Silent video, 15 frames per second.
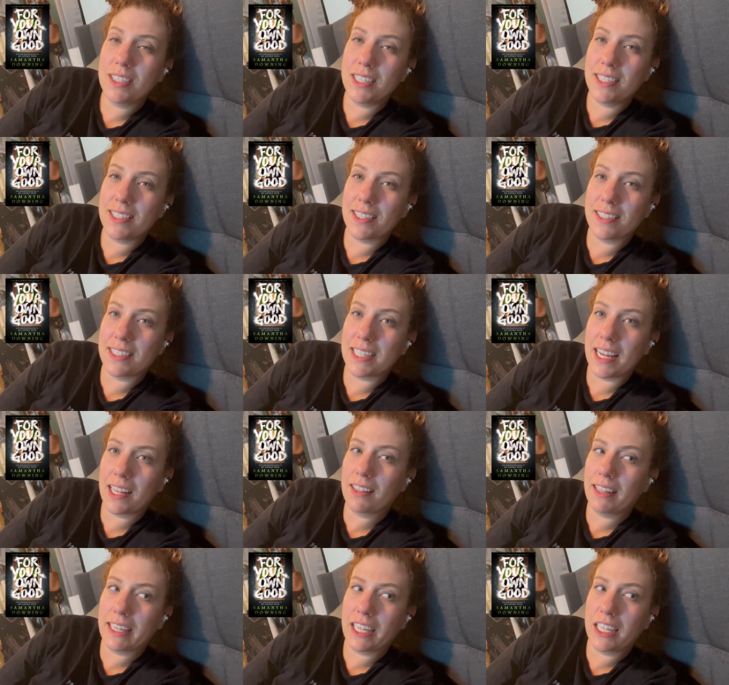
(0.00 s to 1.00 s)
He's a dick.
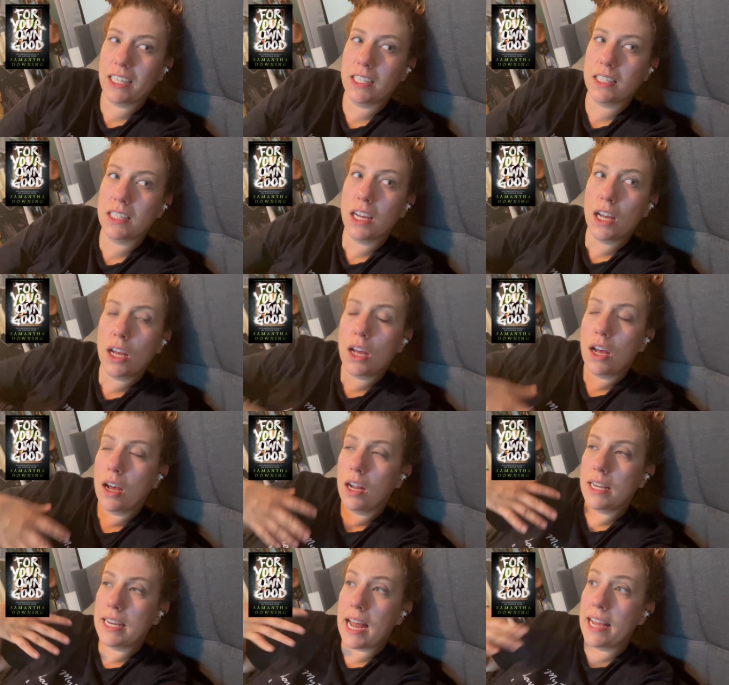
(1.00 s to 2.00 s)
Like he's
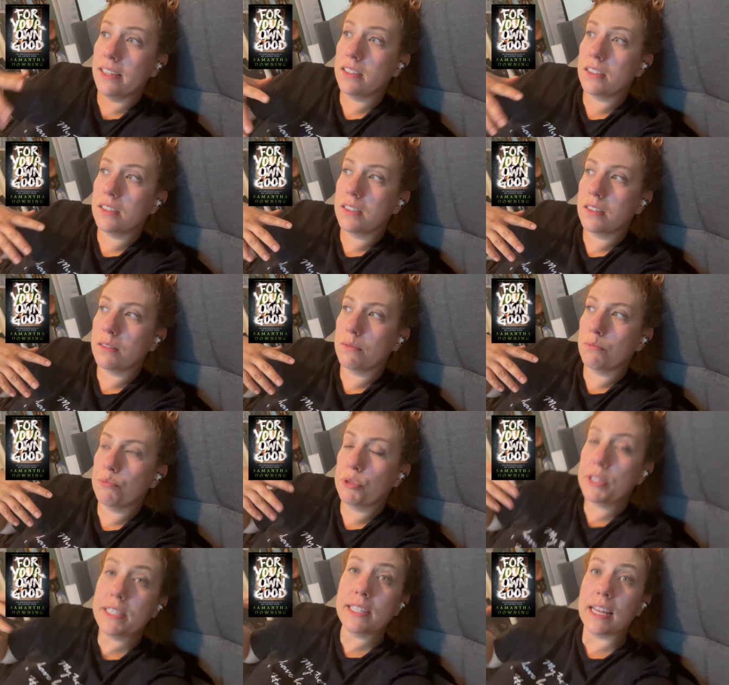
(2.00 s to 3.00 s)
nice
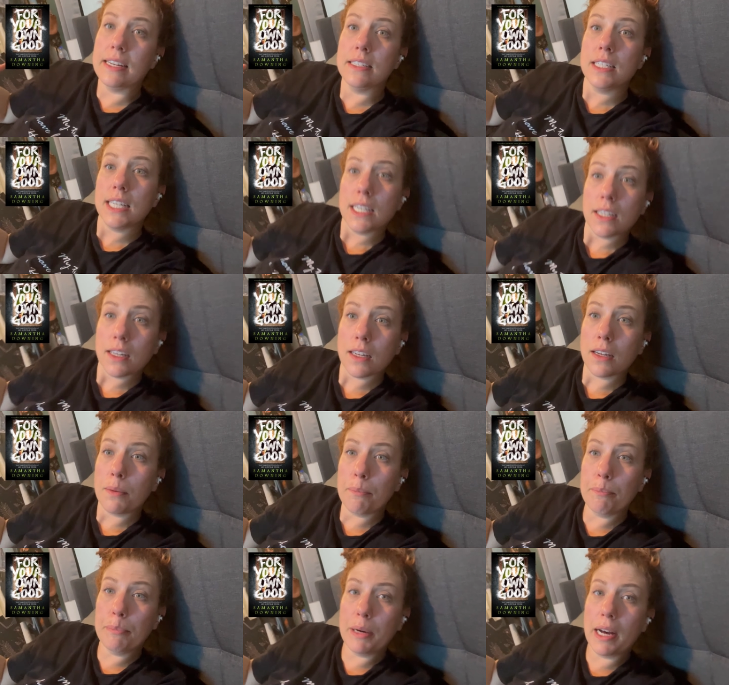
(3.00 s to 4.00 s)

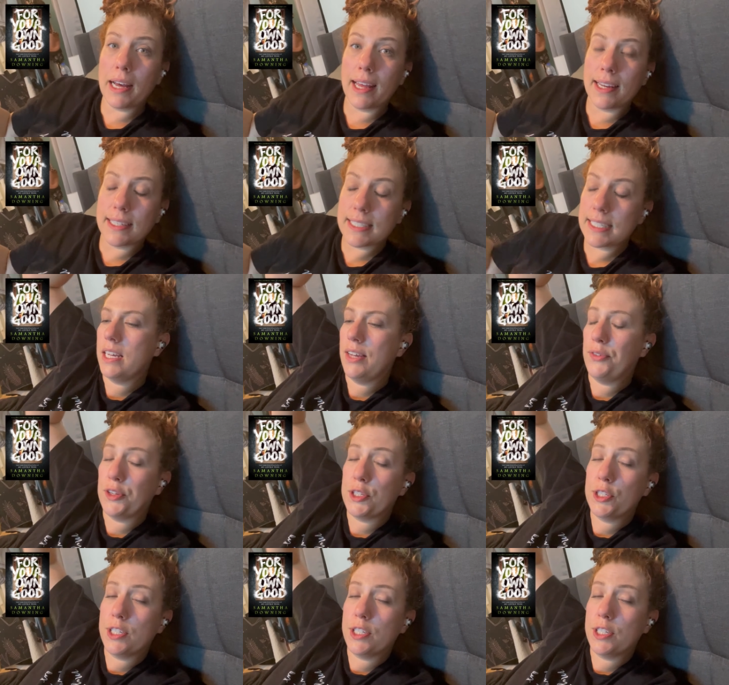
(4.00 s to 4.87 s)
presenting, but if a,